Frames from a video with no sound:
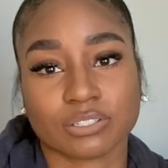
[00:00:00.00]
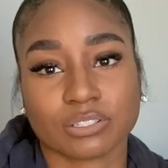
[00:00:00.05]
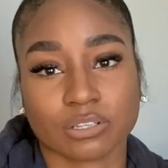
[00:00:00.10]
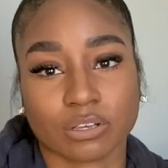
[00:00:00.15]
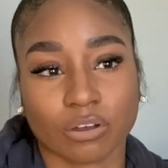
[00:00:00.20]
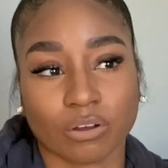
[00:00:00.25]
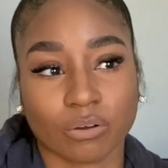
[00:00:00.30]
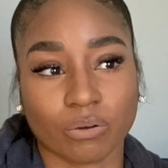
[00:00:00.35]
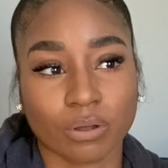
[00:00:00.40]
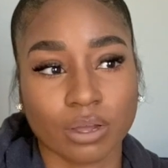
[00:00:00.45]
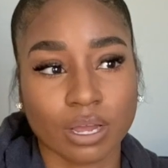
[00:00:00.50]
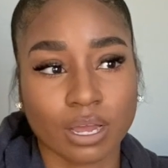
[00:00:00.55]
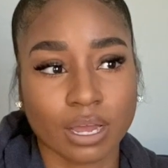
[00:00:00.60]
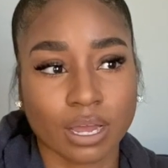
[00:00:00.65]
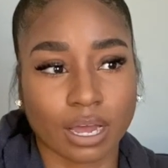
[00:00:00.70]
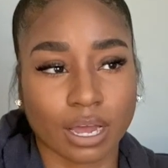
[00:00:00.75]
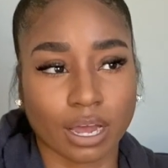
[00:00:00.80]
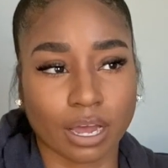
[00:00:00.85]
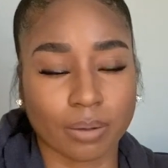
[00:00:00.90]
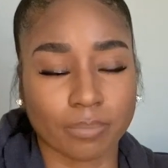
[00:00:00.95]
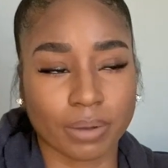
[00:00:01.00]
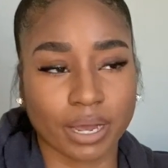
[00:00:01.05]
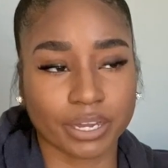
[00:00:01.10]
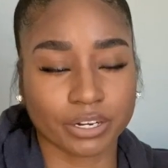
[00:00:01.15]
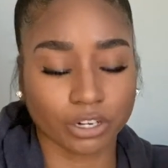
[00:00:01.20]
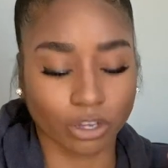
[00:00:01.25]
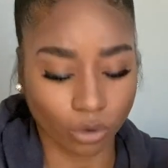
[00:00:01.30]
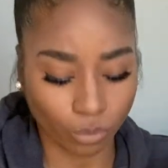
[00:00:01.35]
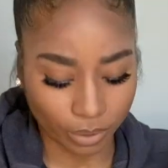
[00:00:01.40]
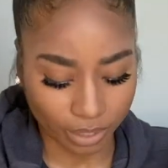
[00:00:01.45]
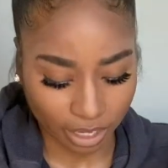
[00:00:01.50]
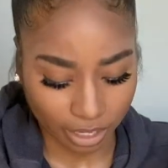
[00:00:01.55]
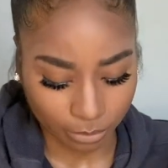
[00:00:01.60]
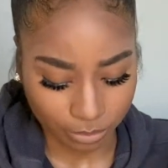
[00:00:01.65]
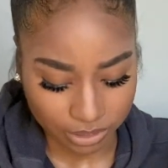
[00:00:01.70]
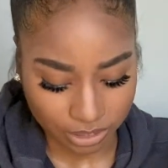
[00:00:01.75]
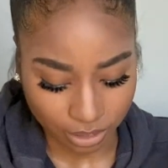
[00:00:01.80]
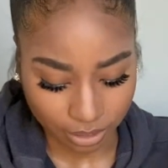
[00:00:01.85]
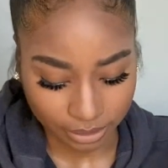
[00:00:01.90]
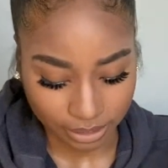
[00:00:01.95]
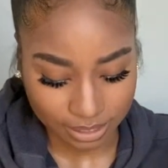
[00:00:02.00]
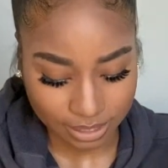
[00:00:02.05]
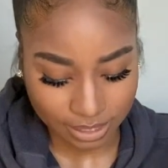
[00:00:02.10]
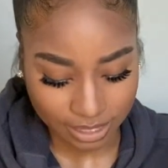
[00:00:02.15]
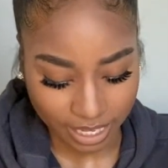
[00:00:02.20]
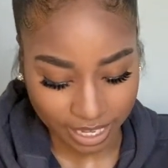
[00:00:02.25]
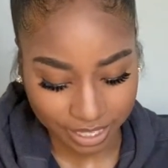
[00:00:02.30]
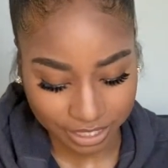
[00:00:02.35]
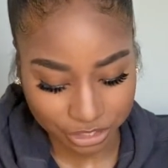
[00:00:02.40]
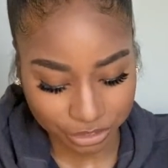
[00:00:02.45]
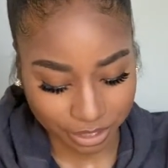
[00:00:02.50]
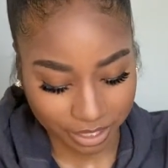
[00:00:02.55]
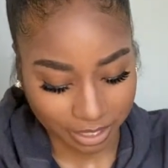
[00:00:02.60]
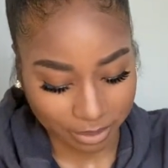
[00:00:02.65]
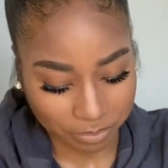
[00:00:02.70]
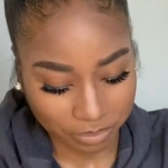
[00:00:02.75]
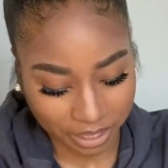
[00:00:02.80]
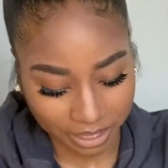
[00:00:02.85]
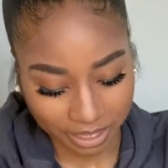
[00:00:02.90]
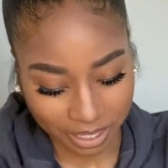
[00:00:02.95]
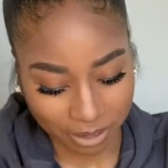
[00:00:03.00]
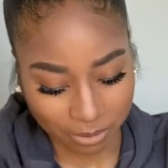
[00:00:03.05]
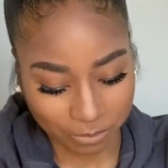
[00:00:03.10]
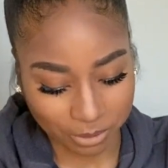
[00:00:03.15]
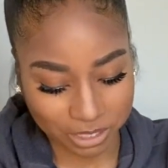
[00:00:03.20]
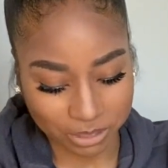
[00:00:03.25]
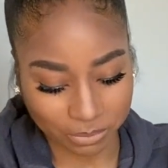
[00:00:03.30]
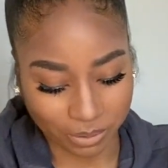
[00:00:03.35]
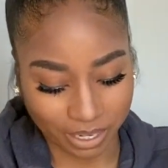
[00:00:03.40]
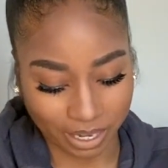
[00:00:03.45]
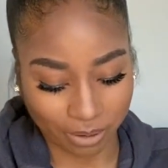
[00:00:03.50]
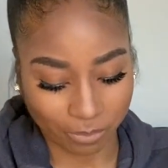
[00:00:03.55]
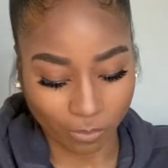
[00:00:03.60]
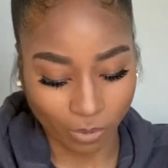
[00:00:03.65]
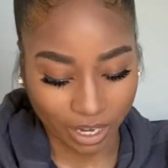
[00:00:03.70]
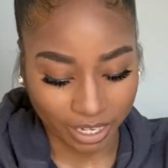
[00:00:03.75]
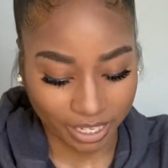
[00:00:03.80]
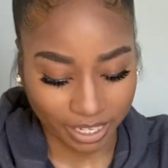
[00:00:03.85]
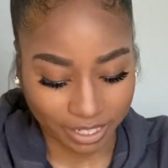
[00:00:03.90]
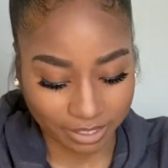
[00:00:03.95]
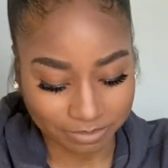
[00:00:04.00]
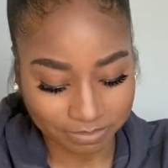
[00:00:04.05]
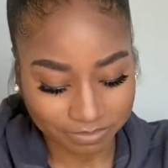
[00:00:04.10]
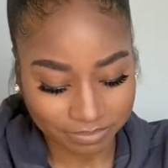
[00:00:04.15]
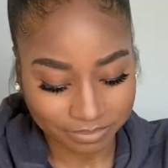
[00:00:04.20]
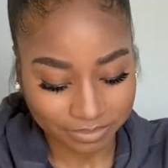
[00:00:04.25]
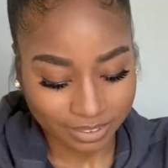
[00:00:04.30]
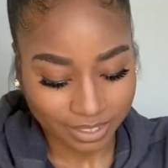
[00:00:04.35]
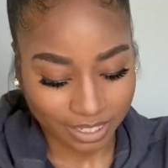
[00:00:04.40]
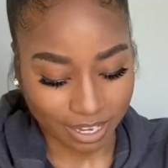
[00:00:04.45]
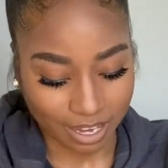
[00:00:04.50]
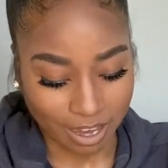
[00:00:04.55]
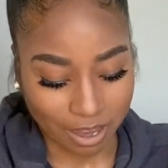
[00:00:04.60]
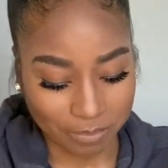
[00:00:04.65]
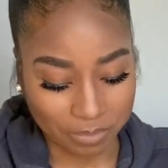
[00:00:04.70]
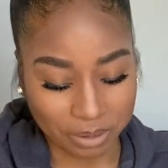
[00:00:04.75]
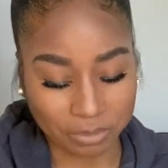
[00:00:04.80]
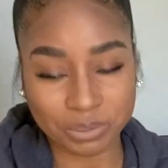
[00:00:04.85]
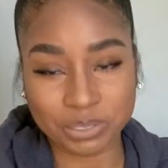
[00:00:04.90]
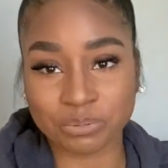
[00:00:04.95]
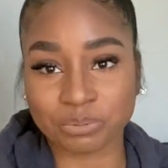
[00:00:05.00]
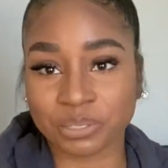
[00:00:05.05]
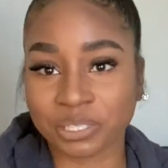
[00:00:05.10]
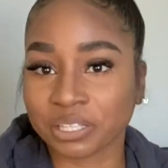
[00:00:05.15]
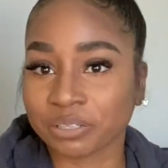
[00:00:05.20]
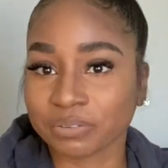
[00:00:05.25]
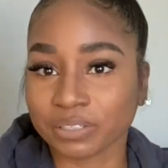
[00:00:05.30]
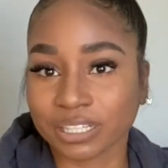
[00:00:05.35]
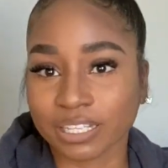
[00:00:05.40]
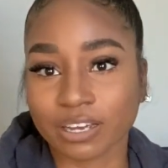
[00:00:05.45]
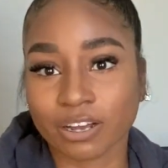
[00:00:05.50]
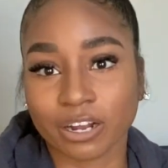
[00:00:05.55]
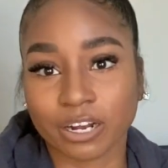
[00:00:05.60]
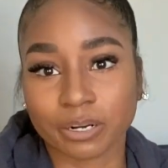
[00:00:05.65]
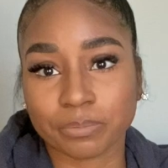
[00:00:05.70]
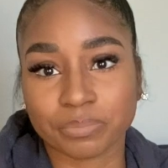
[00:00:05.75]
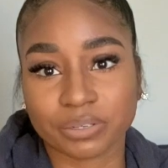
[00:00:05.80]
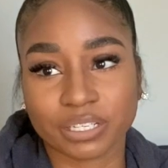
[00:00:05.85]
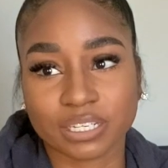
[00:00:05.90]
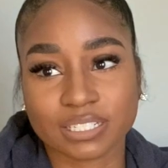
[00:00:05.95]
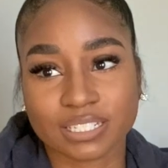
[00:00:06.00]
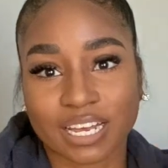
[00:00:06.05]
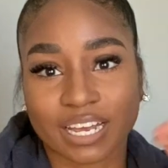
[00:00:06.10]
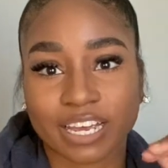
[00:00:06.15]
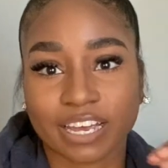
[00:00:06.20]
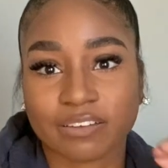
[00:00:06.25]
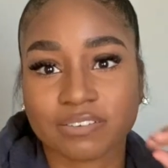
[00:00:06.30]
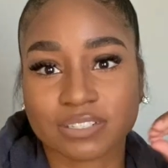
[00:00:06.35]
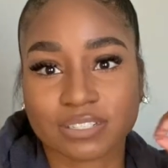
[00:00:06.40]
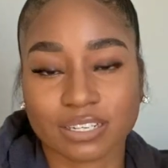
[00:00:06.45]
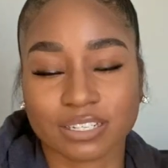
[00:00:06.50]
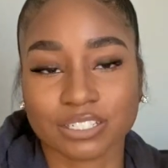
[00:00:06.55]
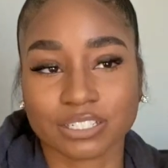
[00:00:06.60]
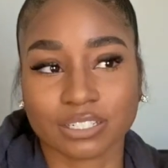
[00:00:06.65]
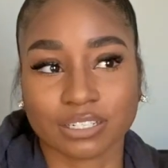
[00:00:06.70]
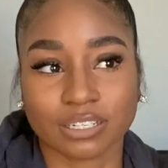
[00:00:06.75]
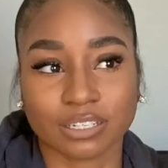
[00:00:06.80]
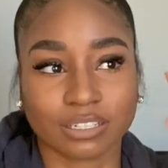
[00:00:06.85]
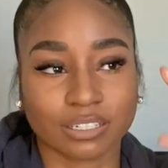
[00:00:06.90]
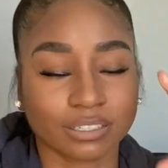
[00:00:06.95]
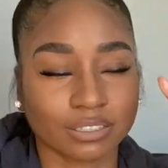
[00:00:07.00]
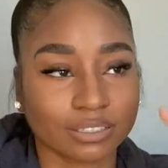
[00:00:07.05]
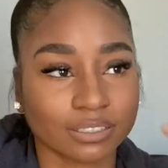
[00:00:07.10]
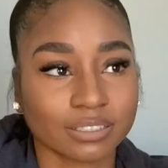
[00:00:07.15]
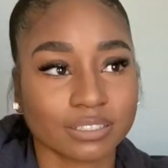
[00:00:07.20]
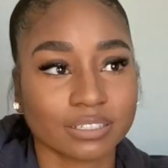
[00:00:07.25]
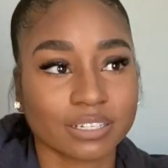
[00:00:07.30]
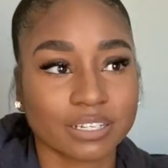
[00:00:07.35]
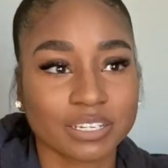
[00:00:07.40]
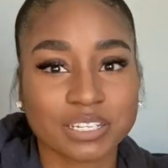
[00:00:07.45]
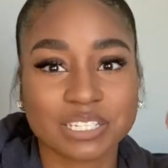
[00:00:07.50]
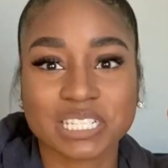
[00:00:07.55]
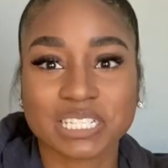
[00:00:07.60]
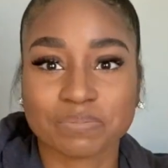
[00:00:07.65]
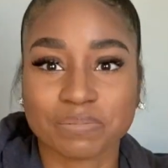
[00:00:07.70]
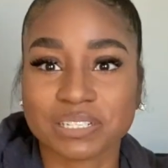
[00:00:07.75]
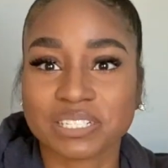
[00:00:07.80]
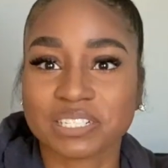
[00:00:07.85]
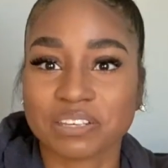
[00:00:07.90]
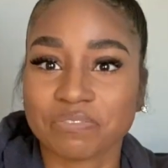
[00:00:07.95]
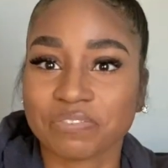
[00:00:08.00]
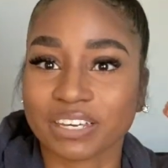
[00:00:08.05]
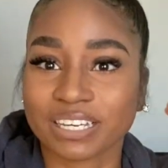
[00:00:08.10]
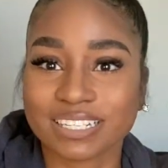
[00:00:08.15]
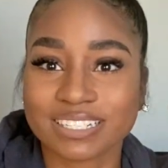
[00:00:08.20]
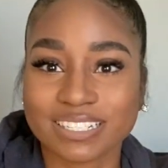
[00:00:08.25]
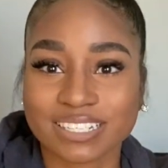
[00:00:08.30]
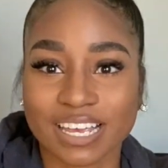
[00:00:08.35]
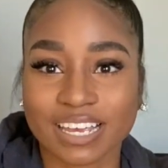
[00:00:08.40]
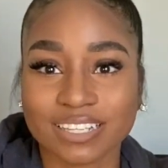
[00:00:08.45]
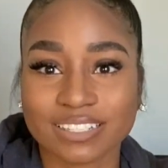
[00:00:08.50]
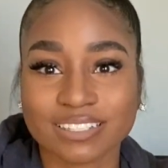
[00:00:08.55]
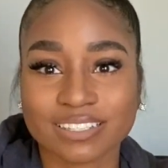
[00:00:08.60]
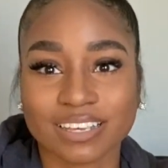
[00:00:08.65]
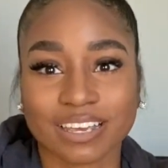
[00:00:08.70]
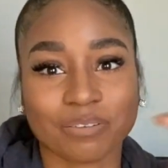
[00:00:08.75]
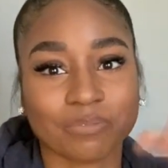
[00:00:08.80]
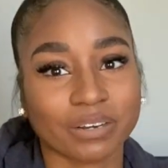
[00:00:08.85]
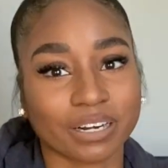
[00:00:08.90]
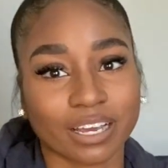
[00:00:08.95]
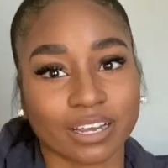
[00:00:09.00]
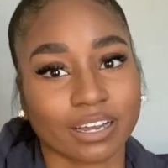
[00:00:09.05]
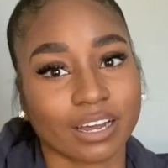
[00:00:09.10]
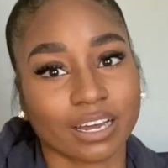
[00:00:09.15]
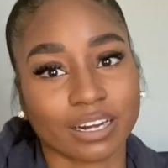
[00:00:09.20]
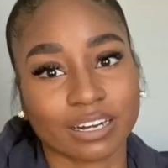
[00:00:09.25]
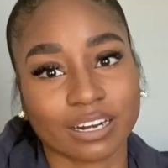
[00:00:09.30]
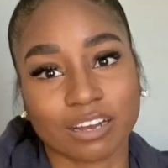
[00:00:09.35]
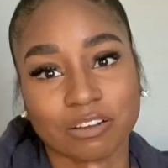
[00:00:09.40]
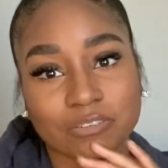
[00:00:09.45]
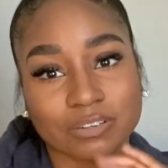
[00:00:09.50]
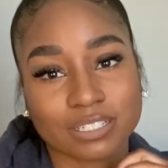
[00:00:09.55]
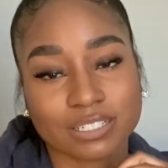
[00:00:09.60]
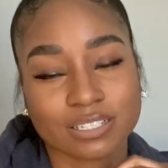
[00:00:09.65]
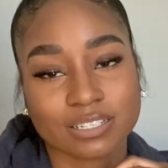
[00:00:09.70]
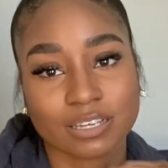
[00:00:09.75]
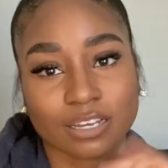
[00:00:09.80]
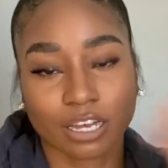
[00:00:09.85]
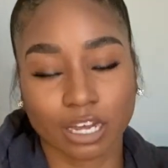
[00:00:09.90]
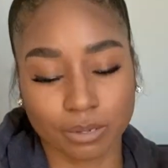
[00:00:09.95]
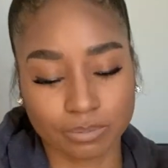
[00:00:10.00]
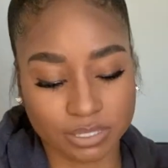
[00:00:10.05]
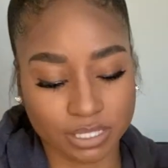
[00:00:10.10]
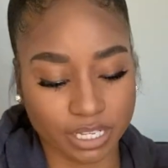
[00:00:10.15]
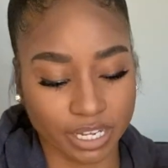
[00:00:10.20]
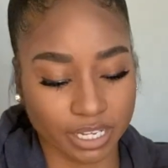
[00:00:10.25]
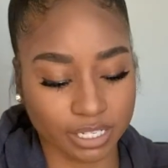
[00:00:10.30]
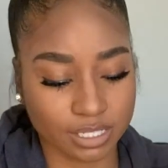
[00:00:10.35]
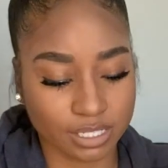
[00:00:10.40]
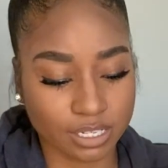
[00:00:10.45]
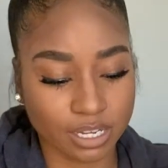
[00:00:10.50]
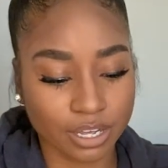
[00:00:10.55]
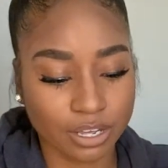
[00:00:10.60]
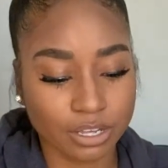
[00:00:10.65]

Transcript: So I know when I was on the site trying to pick out which one I wanted, it was really, really hard because I have such a specific scent, and when I got it, I was obsessed.